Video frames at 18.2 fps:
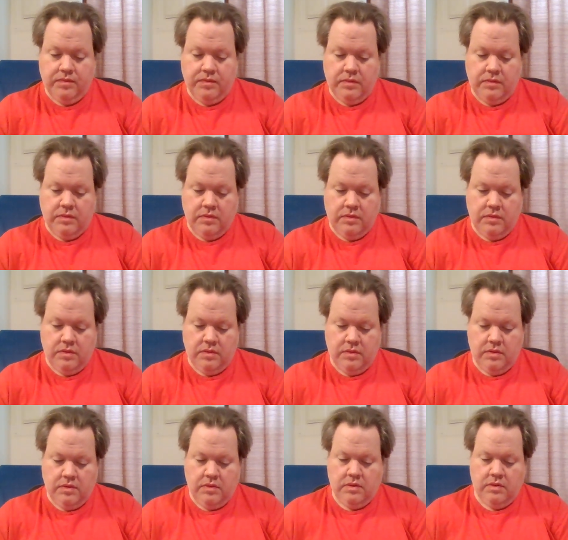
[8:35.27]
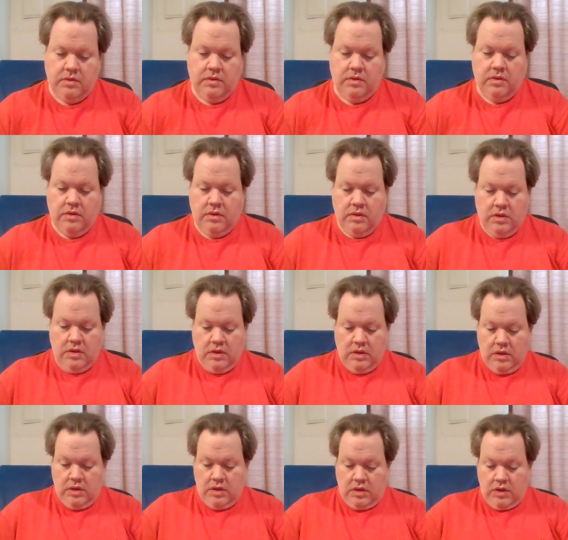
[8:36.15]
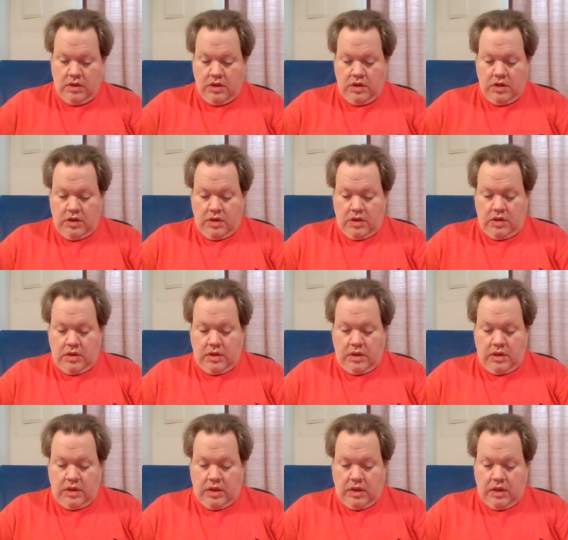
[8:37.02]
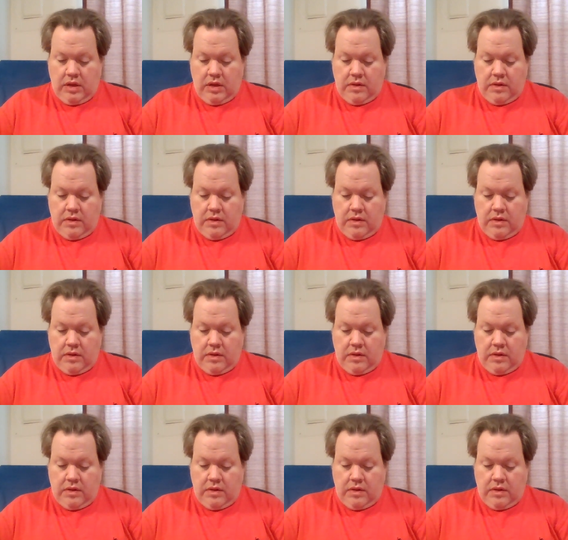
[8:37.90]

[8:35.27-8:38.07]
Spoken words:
No one is speaking in this clip.